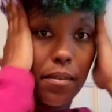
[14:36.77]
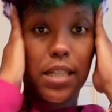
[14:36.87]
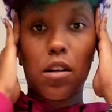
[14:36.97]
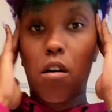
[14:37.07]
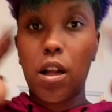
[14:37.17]

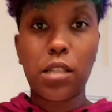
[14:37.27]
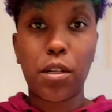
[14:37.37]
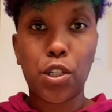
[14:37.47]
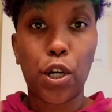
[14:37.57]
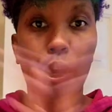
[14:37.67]
That's all. That's what I
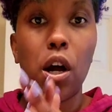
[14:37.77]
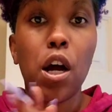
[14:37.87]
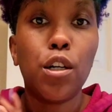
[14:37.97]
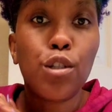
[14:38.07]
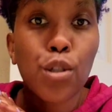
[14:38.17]
want to show y'all.
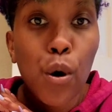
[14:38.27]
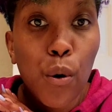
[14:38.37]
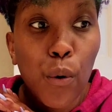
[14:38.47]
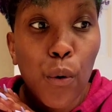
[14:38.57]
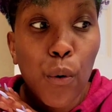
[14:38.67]

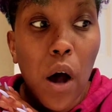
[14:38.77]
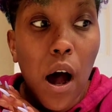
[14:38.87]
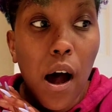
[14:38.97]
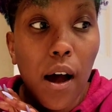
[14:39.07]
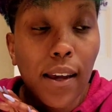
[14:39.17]
So,
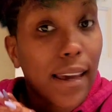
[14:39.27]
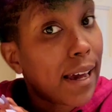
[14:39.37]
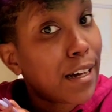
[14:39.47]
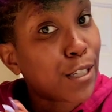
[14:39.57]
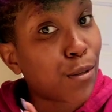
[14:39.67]

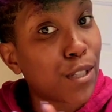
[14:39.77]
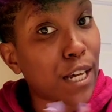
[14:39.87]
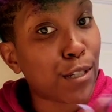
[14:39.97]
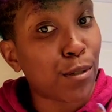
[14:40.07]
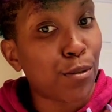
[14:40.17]
yeah. So,
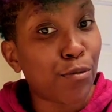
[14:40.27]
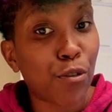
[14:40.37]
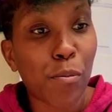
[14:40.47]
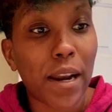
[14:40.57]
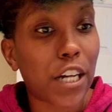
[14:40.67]
stay tuned
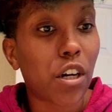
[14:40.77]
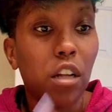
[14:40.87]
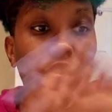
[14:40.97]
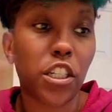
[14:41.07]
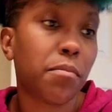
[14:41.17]
for my next color
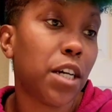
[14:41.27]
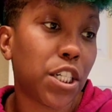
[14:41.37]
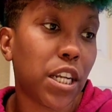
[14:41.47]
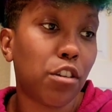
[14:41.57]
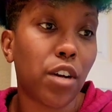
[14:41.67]

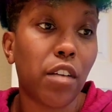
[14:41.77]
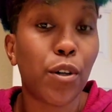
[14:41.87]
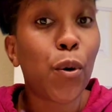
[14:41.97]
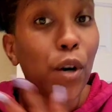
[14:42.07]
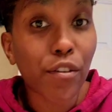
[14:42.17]
transformation. I'll try to
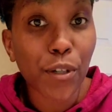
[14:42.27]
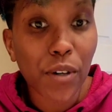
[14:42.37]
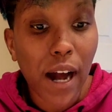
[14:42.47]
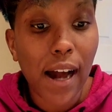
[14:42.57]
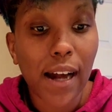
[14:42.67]
record it for you
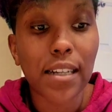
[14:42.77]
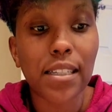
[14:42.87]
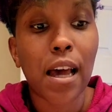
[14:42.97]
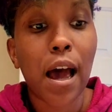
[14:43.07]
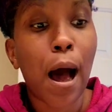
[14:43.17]
guys.
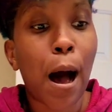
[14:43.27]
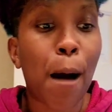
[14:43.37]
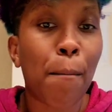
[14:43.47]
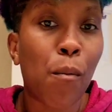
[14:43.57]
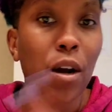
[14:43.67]
I
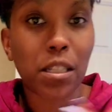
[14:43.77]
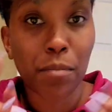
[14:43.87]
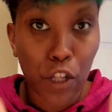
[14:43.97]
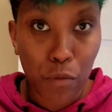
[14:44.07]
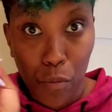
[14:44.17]
want it to be
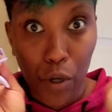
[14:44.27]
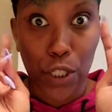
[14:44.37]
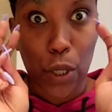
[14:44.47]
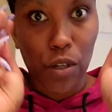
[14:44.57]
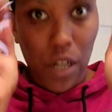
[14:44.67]
a little bit more
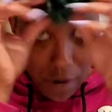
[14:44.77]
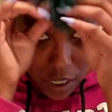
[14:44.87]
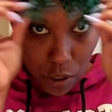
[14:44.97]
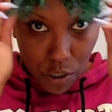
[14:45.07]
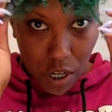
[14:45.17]
dolled up when I
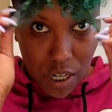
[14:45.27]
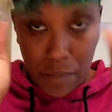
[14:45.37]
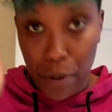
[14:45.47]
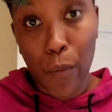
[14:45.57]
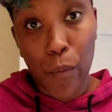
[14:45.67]
showed y'all this.
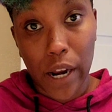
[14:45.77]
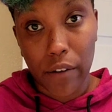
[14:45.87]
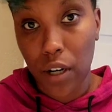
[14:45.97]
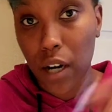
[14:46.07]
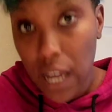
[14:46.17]
But
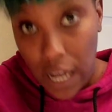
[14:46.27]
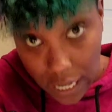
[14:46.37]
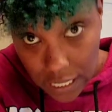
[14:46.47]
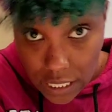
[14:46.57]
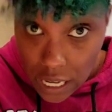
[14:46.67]
whatever.
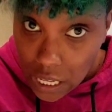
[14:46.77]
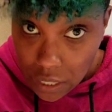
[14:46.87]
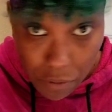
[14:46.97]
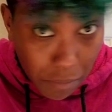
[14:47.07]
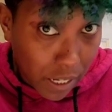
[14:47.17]
It's the color
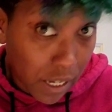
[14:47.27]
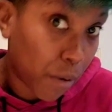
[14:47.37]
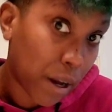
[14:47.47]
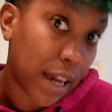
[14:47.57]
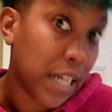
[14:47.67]
for me.
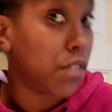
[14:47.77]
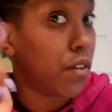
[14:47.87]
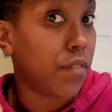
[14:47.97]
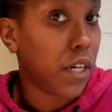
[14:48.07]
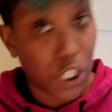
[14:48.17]
Okay. It's
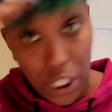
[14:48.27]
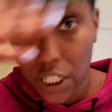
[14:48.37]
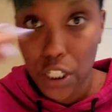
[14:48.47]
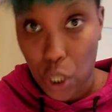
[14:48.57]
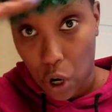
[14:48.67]
Fifi.
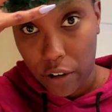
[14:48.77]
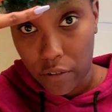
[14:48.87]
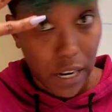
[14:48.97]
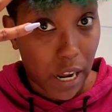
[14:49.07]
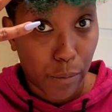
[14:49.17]
She's the star
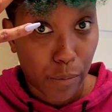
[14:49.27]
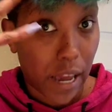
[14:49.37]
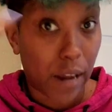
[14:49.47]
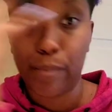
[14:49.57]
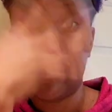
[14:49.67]
right now. Okay.